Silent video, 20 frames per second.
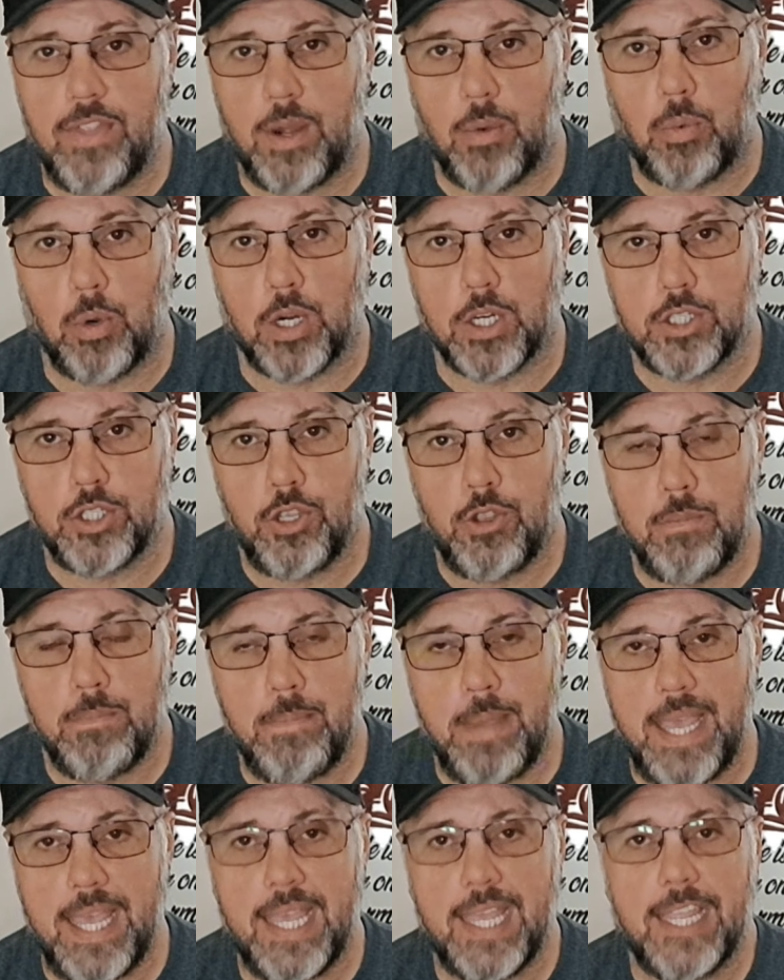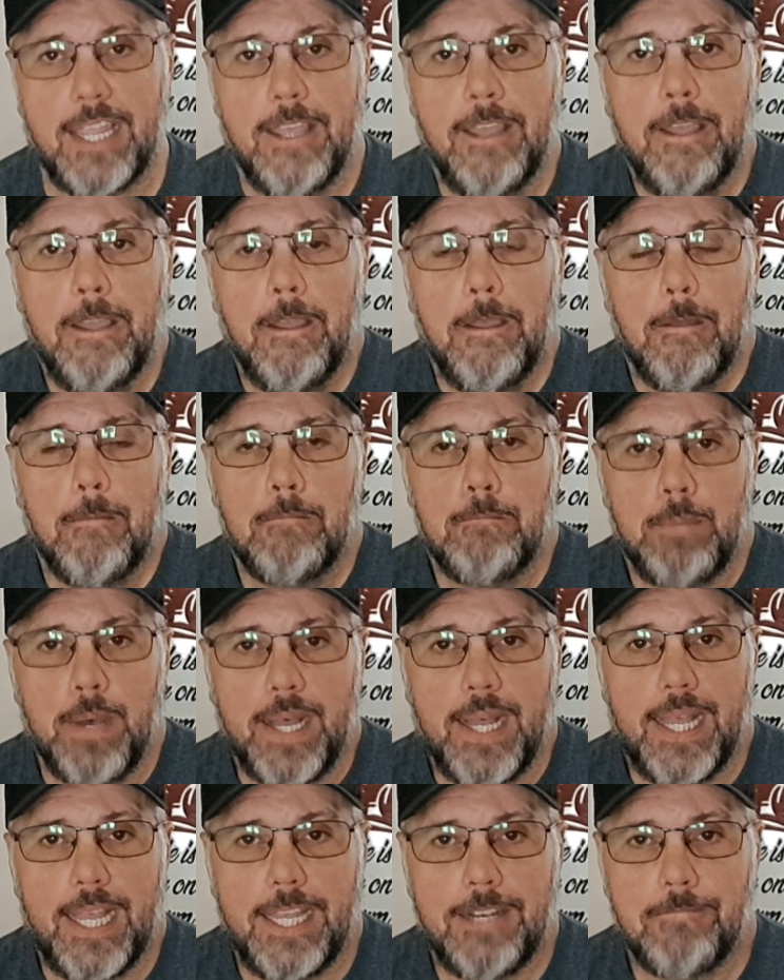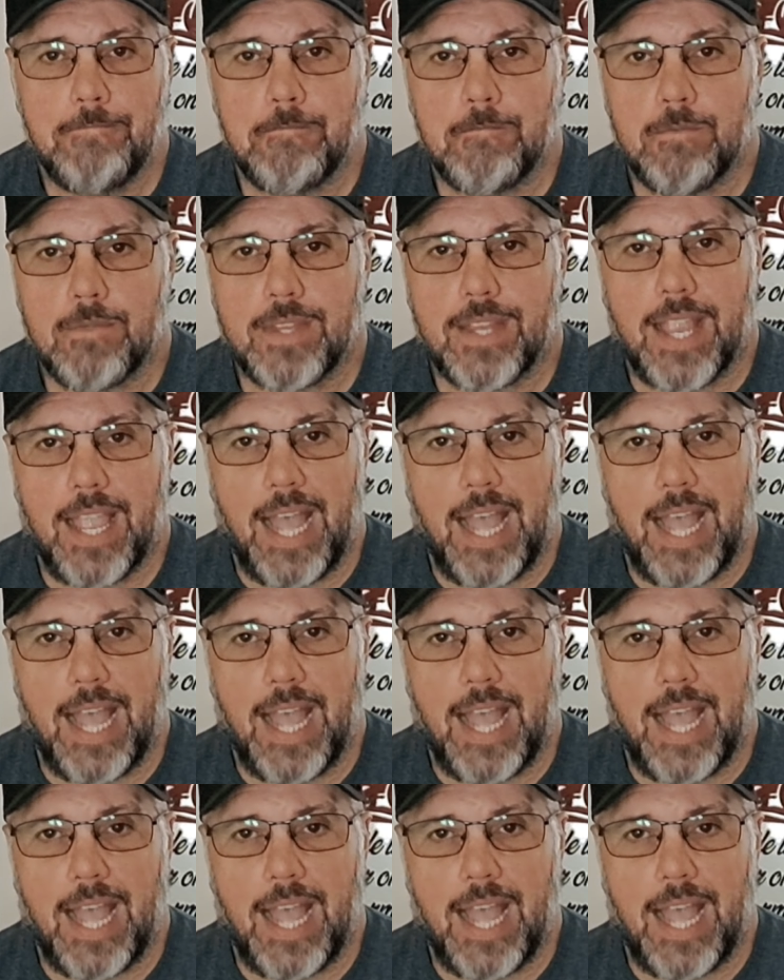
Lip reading: They weren't too big, but